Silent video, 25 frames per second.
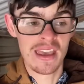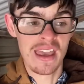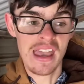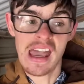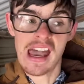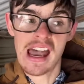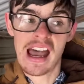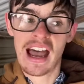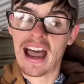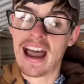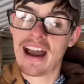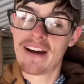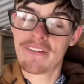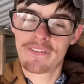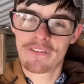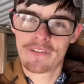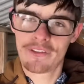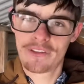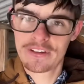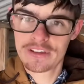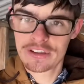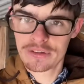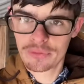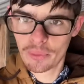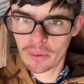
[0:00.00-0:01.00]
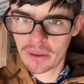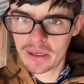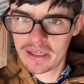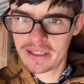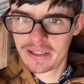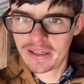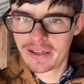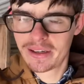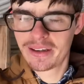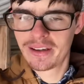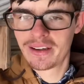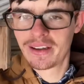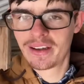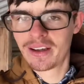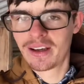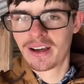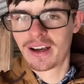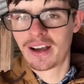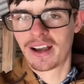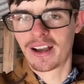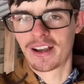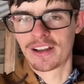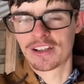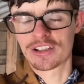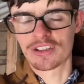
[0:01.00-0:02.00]
After this week,
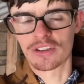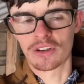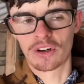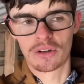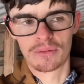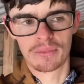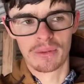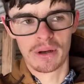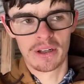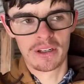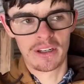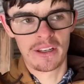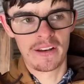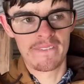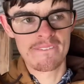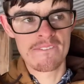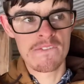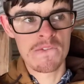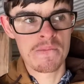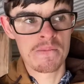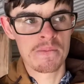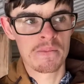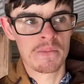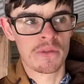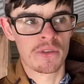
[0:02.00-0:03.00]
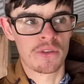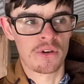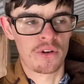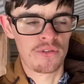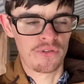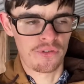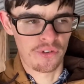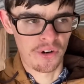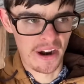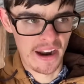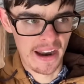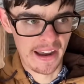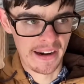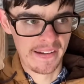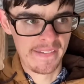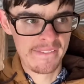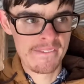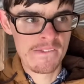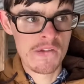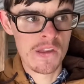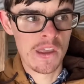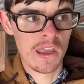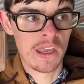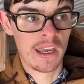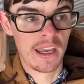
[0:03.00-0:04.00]
start Monday through Friday,
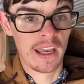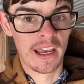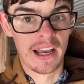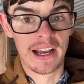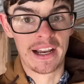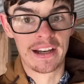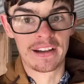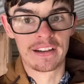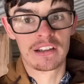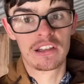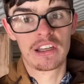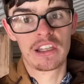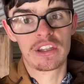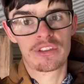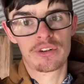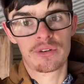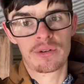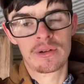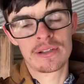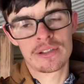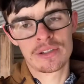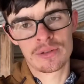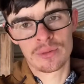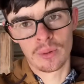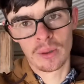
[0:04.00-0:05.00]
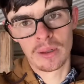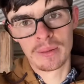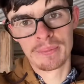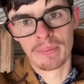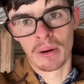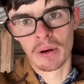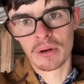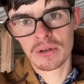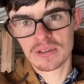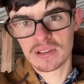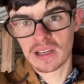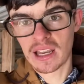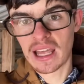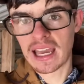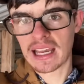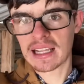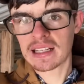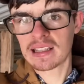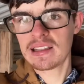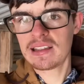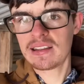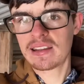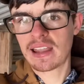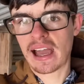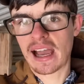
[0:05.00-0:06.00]
get through this week, most likely
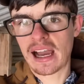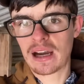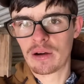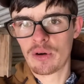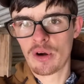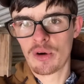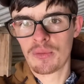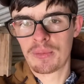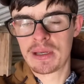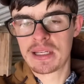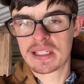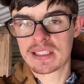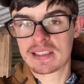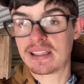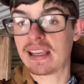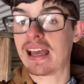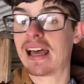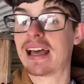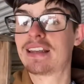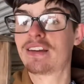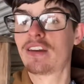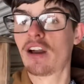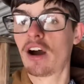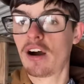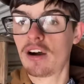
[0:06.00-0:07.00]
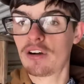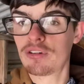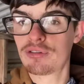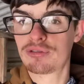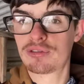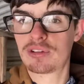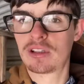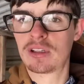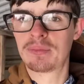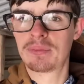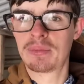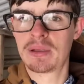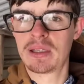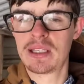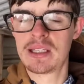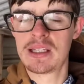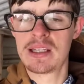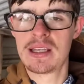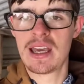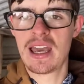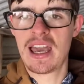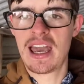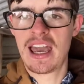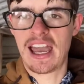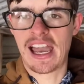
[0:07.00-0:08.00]
I will be signed off and
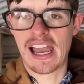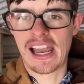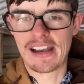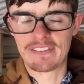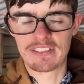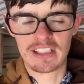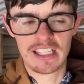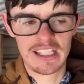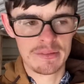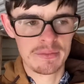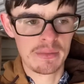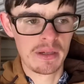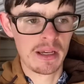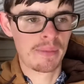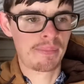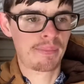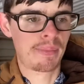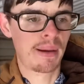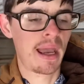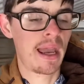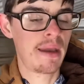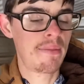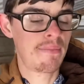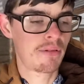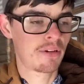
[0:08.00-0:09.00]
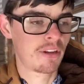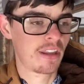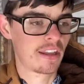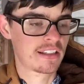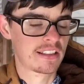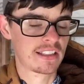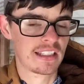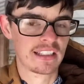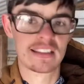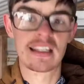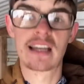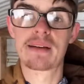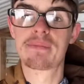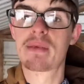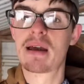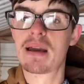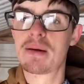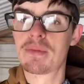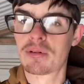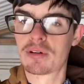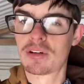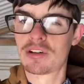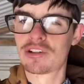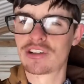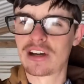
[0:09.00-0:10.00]
give me a paper that says I'm able
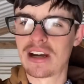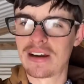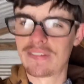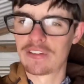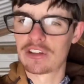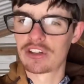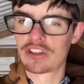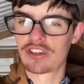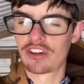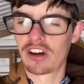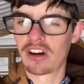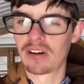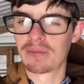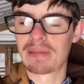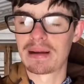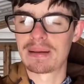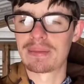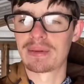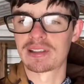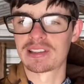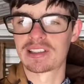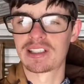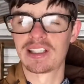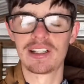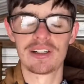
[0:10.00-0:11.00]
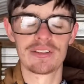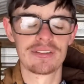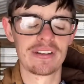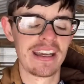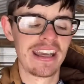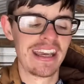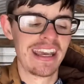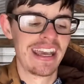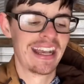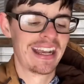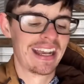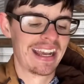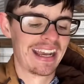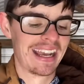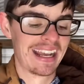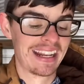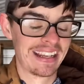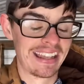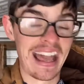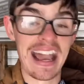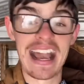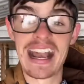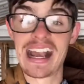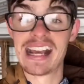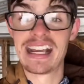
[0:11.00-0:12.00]
to drive this truck by myself. And
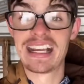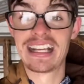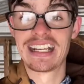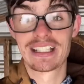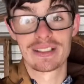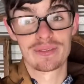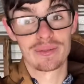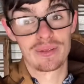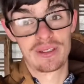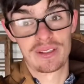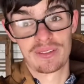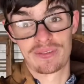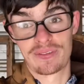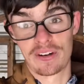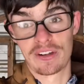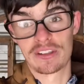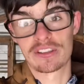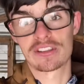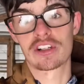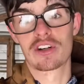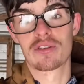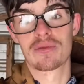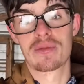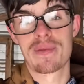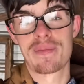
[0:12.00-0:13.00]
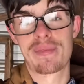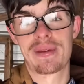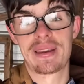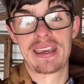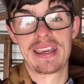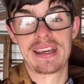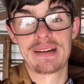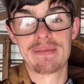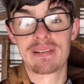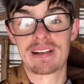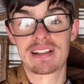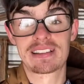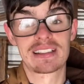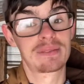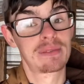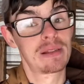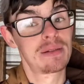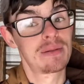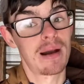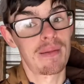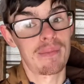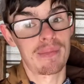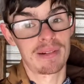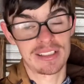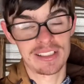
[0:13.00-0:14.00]
that is when the fun's going to begin, because I'll be by
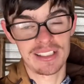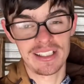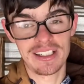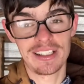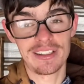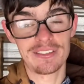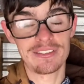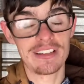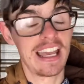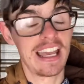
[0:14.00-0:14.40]
myself